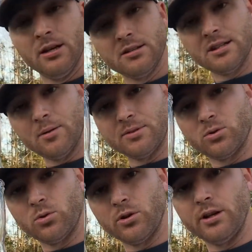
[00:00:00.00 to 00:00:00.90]

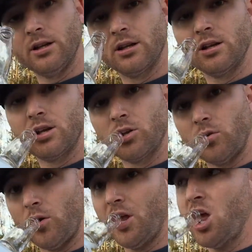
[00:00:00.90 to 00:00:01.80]
Celebratory
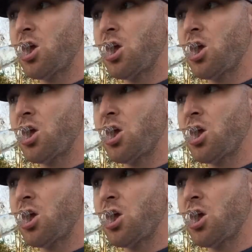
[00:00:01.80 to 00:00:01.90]
Corona.